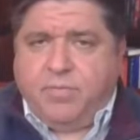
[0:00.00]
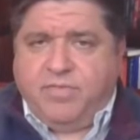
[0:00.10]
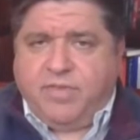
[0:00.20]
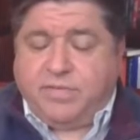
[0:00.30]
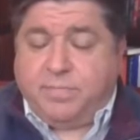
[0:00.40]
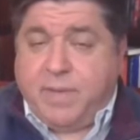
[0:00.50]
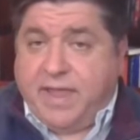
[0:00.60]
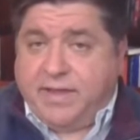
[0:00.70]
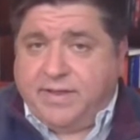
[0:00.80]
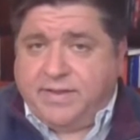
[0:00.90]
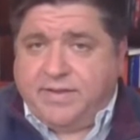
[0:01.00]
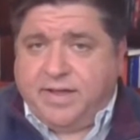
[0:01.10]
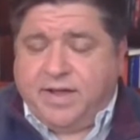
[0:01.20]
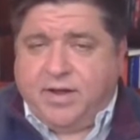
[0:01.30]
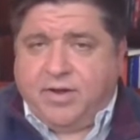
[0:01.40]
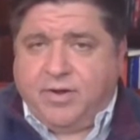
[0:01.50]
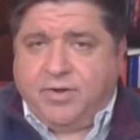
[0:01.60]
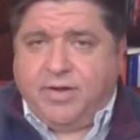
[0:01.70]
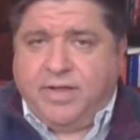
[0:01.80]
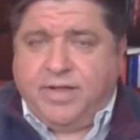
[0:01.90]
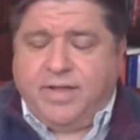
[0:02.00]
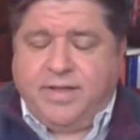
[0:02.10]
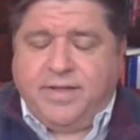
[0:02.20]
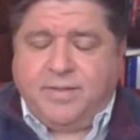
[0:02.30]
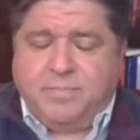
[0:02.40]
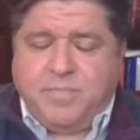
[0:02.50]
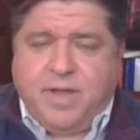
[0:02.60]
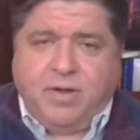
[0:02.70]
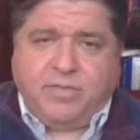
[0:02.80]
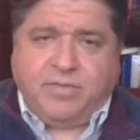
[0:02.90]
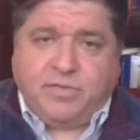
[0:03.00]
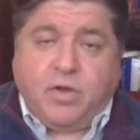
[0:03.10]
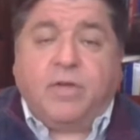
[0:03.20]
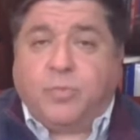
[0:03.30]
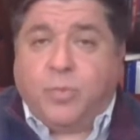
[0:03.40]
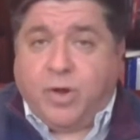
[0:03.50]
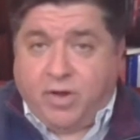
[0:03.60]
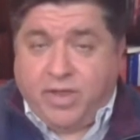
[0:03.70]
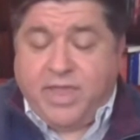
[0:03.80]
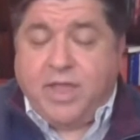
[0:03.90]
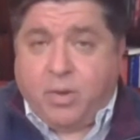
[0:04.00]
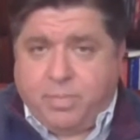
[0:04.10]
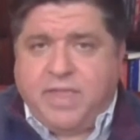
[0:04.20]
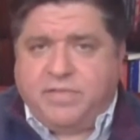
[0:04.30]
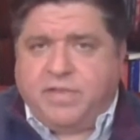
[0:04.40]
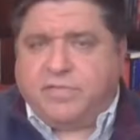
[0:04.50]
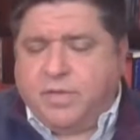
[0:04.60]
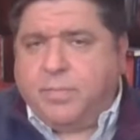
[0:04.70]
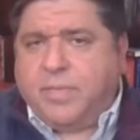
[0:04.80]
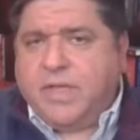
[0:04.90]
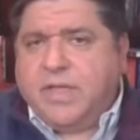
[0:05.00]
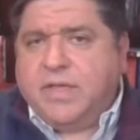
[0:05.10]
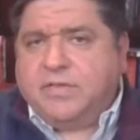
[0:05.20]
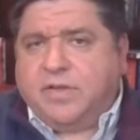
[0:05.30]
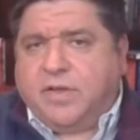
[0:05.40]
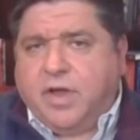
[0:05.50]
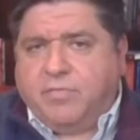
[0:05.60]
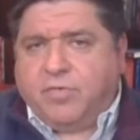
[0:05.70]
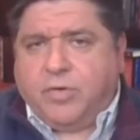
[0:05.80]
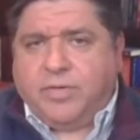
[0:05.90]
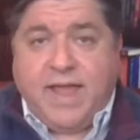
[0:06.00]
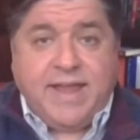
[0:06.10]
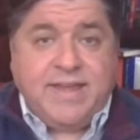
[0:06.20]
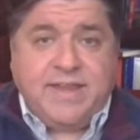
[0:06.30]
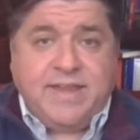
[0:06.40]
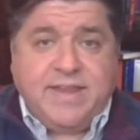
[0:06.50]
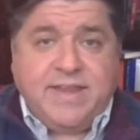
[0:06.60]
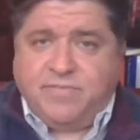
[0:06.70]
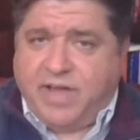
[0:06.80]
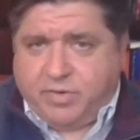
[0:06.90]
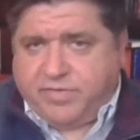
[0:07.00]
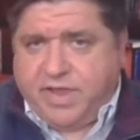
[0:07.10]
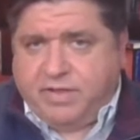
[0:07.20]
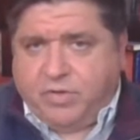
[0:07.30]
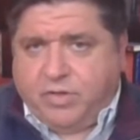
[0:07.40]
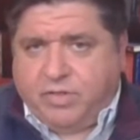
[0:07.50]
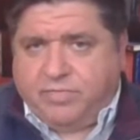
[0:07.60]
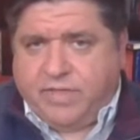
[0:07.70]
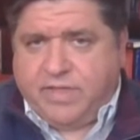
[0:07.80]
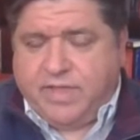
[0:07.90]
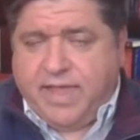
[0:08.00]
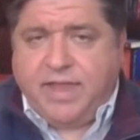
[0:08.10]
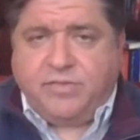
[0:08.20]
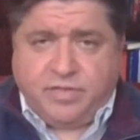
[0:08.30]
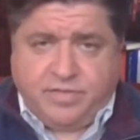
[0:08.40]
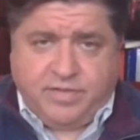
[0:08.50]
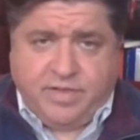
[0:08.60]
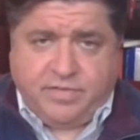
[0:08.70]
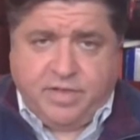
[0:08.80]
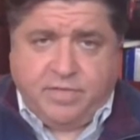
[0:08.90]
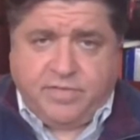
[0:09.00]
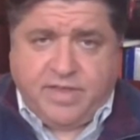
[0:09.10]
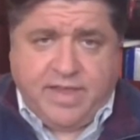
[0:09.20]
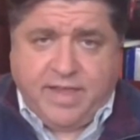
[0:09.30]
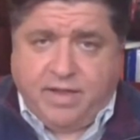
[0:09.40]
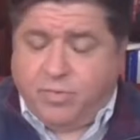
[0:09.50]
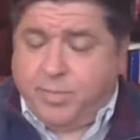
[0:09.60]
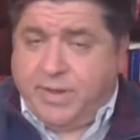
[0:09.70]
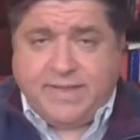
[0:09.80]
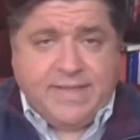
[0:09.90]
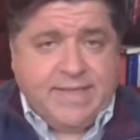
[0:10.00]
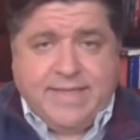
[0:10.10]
We've expanded our software, our ERP system, to cover 95% of all of the agencies of state government.